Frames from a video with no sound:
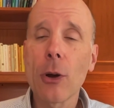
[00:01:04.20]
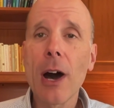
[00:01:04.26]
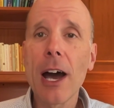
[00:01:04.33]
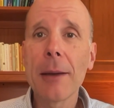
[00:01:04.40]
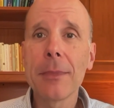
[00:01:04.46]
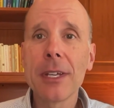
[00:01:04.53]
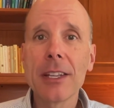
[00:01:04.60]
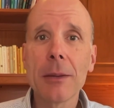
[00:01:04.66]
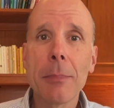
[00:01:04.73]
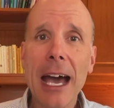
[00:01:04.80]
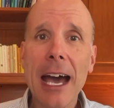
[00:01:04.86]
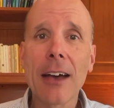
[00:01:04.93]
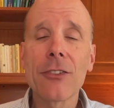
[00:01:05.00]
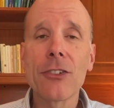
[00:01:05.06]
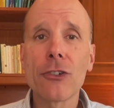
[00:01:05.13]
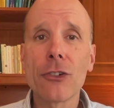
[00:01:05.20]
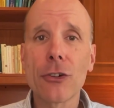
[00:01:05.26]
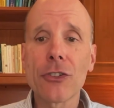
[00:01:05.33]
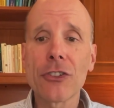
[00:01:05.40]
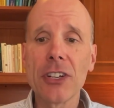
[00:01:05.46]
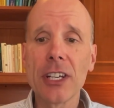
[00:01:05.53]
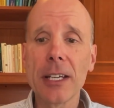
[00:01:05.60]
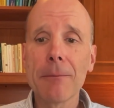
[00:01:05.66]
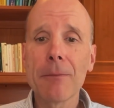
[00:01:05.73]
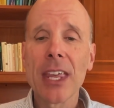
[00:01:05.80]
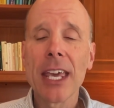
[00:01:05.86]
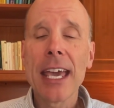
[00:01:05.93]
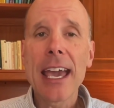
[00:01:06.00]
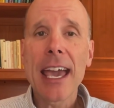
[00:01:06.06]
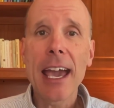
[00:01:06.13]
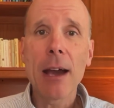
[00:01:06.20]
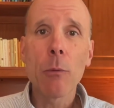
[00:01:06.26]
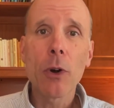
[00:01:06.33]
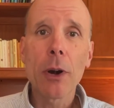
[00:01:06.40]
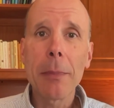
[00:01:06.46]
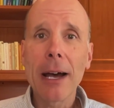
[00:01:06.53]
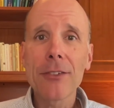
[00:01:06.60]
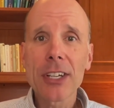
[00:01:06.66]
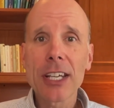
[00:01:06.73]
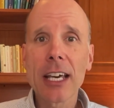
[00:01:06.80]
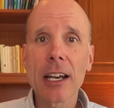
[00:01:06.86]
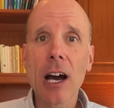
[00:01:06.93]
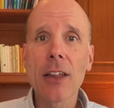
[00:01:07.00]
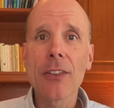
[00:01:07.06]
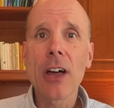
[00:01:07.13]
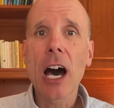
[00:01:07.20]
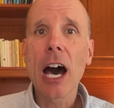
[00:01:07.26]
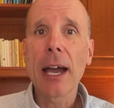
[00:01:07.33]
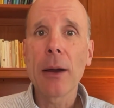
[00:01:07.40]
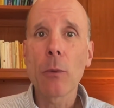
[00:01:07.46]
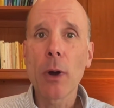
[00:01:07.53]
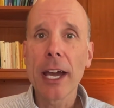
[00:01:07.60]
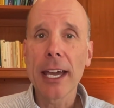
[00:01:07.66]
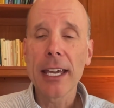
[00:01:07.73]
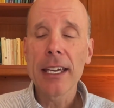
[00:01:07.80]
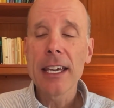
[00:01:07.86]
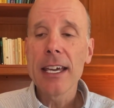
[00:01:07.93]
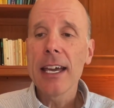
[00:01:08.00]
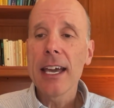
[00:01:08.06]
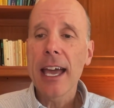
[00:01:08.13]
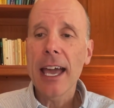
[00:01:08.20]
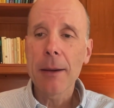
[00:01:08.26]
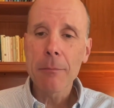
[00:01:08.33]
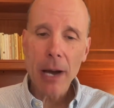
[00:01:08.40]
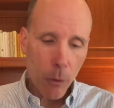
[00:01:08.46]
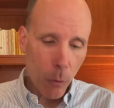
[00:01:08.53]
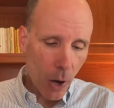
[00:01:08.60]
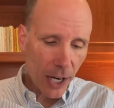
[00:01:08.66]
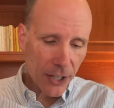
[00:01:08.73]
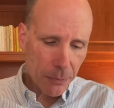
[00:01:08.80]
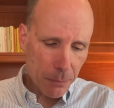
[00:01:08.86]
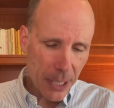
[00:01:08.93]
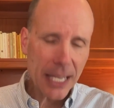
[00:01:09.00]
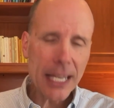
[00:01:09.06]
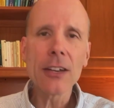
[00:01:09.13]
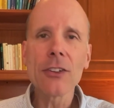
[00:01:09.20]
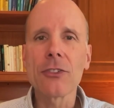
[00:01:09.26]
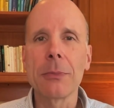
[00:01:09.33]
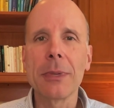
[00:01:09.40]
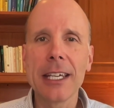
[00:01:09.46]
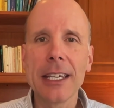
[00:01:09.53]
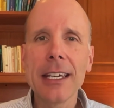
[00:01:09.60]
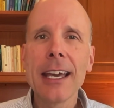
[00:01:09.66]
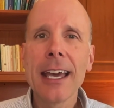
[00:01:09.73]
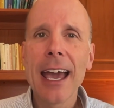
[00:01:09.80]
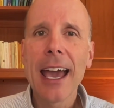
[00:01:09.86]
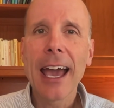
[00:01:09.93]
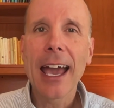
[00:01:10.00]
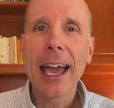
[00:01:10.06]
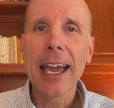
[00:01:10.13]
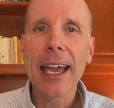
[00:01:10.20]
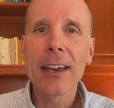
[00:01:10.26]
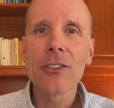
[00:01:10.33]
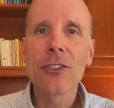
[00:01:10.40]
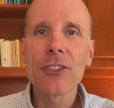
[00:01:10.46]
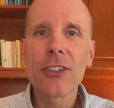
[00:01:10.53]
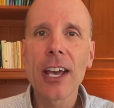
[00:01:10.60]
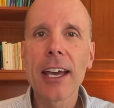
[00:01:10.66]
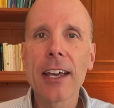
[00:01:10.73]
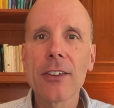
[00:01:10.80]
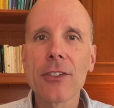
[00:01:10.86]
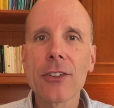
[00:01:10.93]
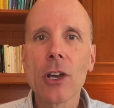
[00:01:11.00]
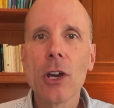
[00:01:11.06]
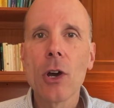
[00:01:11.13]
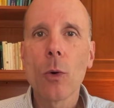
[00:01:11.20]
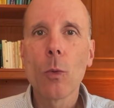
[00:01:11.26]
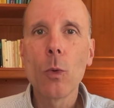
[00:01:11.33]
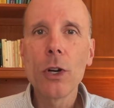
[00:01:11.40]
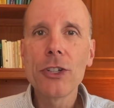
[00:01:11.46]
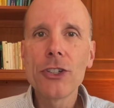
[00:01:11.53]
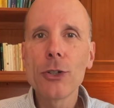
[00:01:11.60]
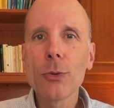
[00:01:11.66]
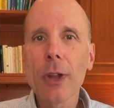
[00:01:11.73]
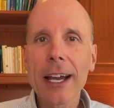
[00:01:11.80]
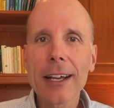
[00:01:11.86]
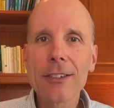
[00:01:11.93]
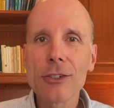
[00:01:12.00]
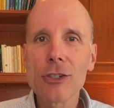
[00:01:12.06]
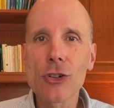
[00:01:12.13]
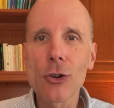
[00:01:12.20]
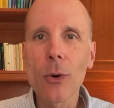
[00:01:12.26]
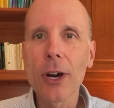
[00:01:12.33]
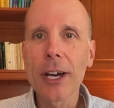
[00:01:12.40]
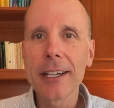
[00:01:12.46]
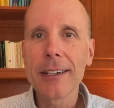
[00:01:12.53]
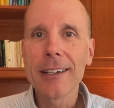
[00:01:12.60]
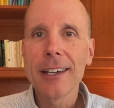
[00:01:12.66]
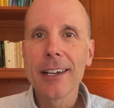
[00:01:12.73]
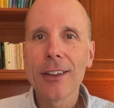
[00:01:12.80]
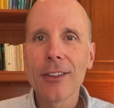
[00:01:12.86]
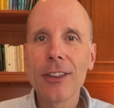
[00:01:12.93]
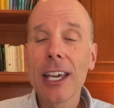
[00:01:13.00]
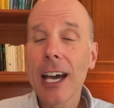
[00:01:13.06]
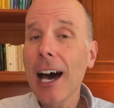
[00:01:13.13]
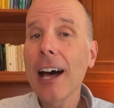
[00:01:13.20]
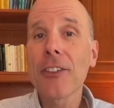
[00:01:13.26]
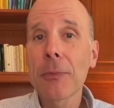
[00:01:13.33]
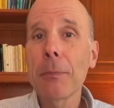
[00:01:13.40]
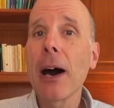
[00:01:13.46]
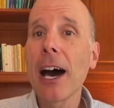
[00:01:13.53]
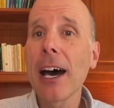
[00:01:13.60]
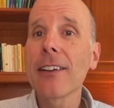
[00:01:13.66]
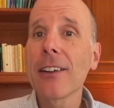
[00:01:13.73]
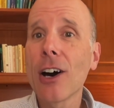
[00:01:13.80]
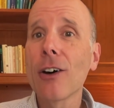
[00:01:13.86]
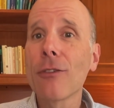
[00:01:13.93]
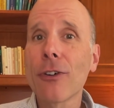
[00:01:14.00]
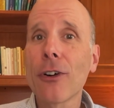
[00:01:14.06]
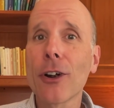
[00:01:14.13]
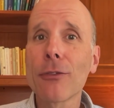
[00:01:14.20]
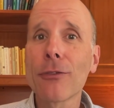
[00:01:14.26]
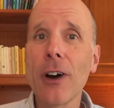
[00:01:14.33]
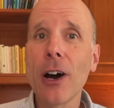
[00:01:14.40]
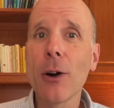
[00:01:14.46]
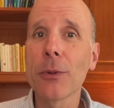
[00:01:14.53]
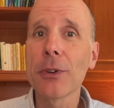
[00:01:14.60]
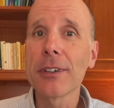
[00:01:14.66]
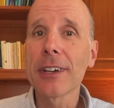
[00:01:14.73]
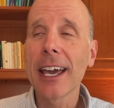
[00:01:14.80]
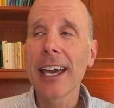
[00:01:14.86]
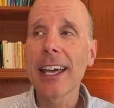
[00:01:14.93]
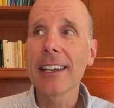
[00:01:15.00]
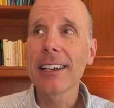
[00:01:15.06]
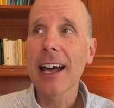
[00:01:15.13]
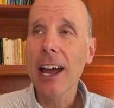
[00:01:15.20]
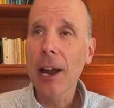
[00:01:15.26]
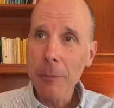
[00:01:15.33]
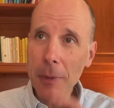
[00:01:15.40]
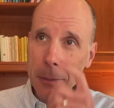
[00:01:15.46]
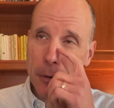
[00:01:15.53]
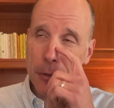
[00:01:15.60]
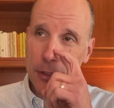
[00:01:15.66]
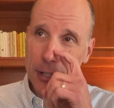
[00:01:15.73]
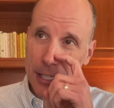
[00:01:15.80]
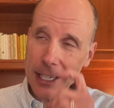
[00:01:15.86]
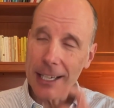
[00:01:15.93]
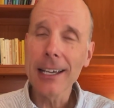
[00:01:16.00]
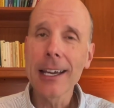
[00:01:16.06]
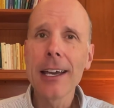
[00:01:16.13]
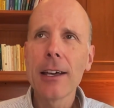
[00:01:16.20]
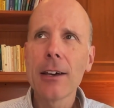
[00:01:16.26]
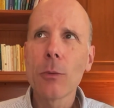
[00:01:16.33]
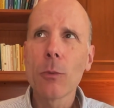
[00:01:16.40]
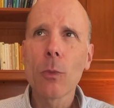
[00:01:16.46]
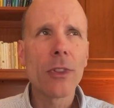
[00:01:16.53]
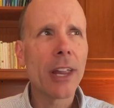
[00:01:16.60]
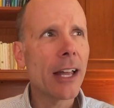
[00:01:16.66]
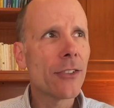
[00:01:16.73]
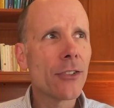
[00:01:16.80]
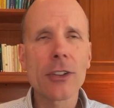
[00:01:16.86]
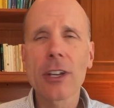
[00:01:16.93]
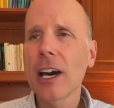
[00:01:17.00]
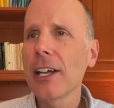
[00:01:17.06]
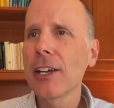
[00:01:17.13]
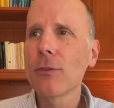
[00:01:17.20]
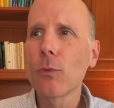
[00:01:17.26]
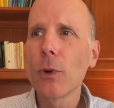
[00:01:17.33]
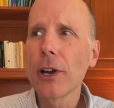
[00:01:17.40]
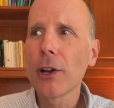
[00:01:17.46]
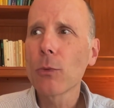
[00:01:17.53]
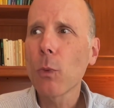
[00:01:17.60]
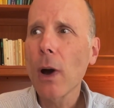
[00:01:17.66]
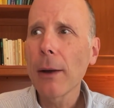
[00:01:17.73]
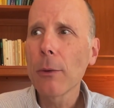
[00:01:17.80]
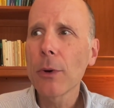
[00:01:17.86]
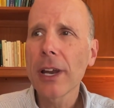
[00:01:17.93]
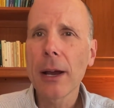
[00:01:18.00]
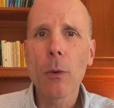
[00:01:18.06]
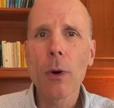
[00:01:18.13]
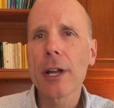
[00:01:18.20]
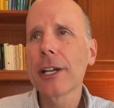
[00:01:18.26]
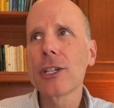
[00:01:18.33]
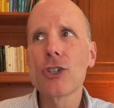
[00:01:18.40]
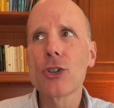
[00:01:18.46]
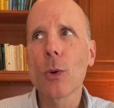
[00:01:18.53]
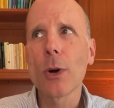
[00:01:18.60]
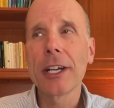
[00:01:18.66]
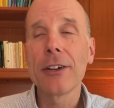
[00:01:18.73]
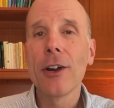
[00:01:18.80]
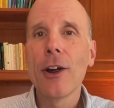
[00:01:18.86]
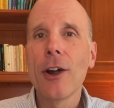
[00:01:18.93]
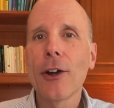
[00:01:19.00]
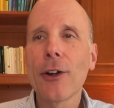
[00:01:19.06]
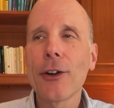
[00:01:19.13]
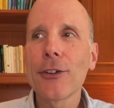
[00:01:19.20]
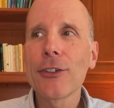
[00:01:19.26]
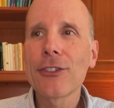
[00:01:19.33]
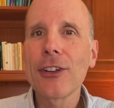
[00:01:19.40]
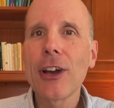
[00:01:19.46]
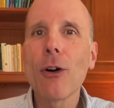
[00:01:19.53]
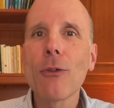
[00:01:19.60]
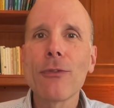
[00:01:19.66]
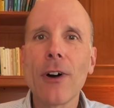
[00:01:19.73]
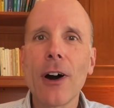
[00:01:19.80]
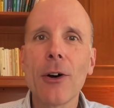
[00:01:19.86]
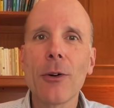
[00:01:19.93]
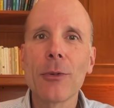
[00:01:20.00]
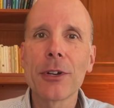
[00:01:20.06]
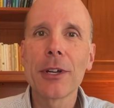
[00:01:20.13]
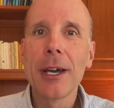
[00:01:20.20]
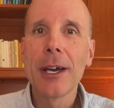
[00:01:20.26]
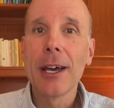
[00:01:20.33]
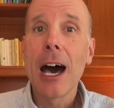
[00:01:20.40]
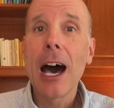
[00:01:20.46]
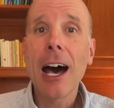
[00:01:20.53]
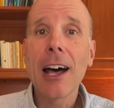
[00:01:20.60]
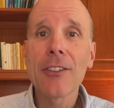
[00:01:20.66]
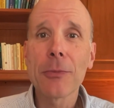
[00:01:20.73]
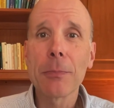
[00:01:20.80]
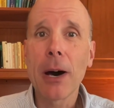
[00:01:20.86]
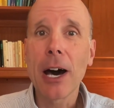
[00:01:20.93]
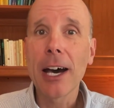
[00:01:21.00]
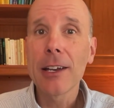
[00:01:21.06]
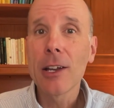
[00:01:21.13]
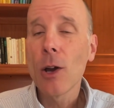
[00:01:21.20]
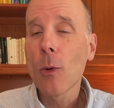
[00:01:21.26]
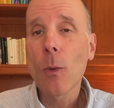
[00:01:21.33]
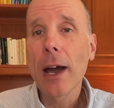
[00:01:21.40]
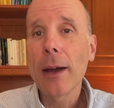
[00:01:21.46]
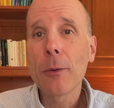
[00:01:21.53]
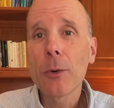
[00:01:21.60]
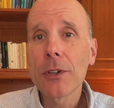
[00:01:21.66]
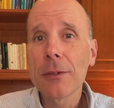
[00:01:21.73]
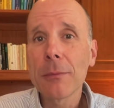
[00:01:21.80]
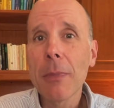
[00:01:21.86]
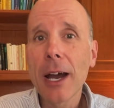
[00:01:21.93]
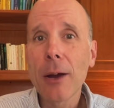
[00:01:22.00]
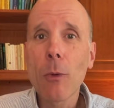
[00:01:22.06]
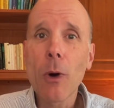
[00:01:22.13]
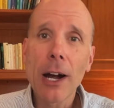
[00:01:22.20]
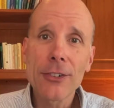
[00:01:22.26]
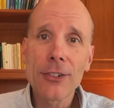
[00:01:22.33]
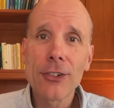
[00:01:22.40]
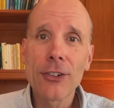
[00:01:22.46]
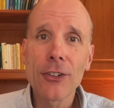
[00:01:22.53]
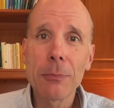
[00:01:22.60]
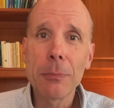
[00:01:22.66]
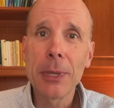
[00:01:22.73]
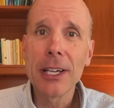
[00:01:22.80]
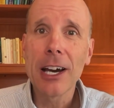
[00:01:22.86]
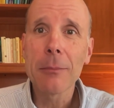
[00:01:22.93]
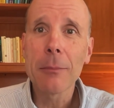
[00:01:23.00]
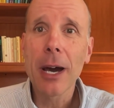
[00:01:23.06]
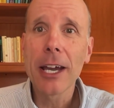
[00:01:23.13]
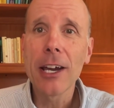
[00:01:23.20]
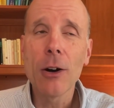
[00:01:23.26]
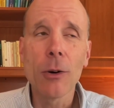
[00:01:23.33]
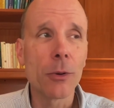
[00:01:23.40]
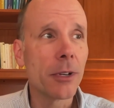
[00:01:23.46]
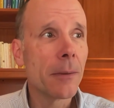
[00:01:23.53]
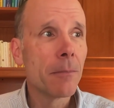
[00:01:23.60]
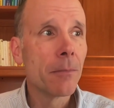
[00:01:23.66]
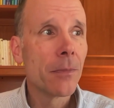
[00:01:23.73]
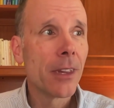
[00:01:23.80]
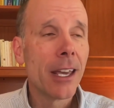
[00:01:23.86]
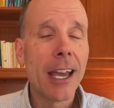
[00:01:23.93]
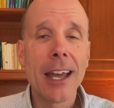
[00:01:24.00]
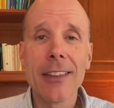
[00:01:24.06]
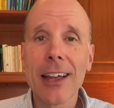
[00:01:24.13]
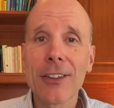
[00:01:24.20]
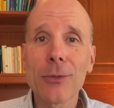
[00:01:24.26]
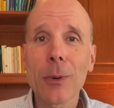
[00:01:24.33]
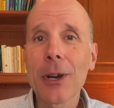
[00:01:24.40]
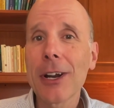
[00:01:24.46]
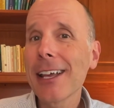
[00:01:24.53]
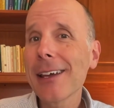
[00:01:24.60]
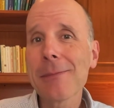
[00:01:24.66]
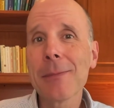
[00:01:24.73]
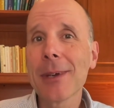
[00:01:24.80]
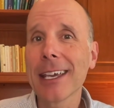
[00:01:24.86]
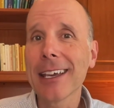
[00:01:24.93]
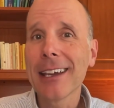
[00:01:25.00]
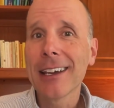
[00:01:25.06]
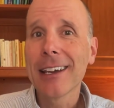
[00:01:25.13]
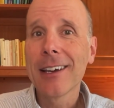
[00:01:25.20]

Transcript: I'm in the passenger seat, and we're about to get on the highway, and my watch pings me and says, "Would you like to join the hotspot of her phone?" And I remember thinking, well, that's kind of weird. Why would I want to join her cell phone hotspot? Why wouldn't my watch just be on my own? And that's when it hit me.